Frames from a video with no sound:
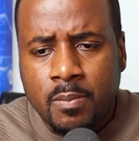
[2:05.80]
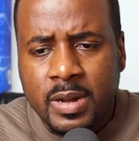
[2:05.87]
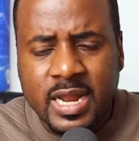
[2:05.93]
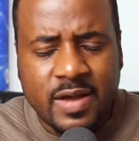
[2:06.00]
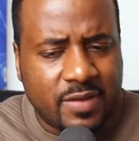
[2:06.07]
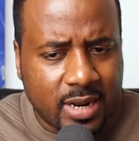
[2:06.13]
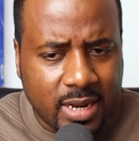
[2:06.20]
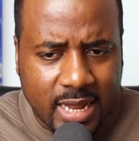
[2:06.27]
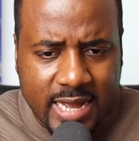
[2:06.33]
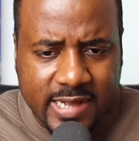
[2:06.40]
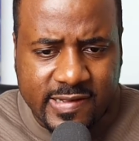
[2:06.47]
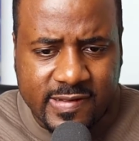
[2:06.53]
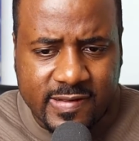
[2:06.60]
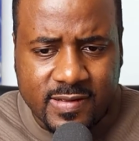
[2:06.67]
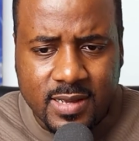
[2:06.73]
But
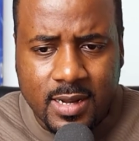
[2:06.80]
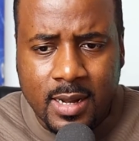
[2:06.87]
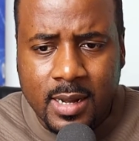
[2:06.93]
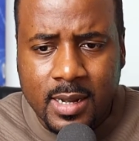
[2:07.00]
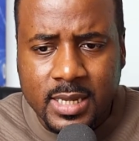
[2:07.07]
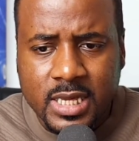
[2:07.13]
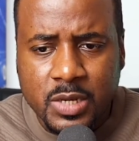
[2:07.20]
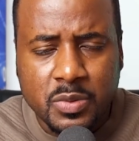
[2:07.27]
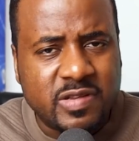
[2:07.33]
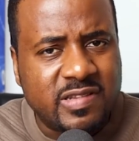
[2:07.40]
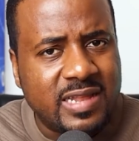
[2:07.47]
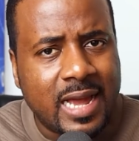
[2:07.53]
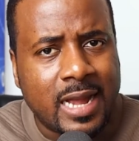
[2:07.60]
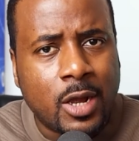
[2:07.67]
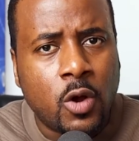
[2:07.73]
nevertheless, he
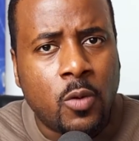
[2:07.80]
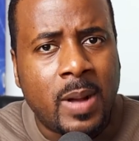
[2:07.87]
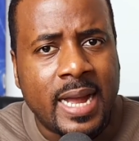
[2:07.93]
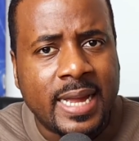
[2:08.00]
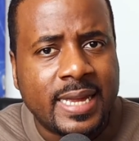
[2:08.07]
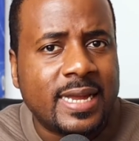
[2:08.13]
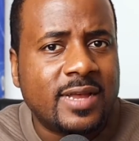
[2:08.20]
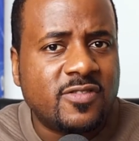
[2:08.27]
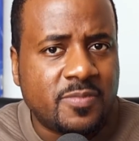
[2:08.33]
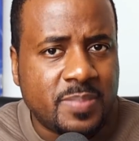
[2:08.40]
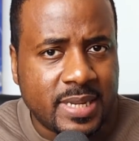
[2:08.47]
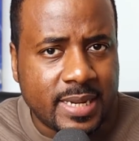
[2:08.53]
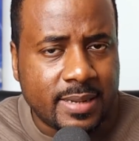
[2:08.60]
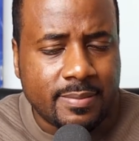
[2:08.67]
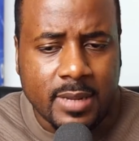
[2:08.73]
was let go by
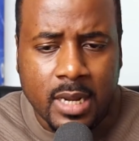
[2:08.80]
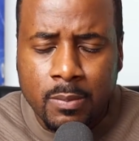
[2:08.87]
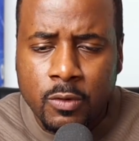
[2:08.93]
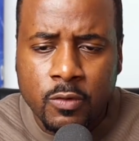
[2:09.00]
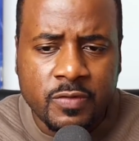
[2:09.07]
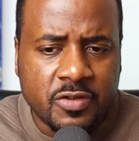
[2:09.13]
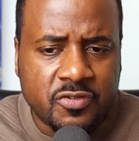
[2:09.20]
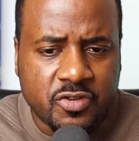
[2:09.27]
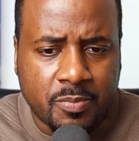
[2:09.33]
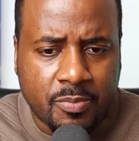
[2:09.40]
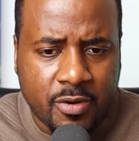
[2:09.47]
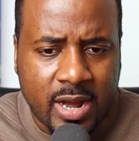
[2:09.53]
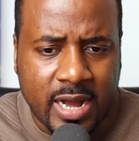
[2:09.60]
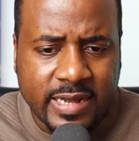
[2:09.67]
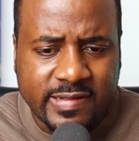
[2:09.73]
ESPN, a move that
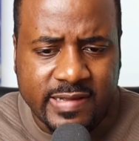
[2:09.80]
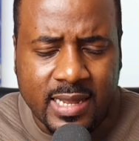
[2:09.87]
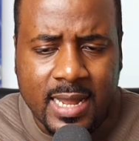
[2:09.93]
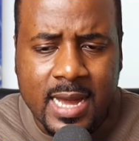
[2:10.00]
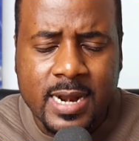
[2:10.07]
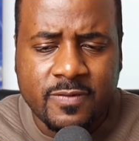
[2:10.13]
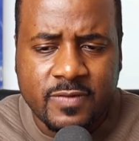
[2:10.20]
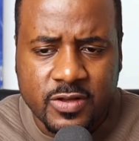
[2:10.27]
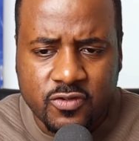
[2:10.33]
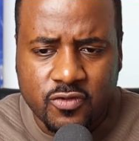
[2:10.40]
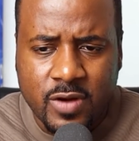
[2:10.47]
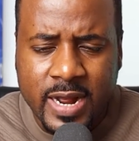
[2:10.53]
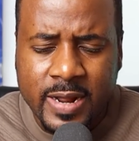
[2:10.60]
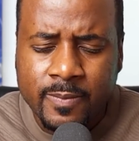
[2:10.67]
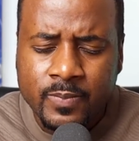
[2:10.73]
surprised a lot of us.
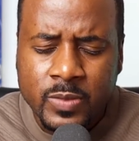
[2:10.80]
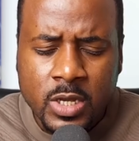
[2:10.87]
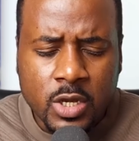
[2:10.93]
Right.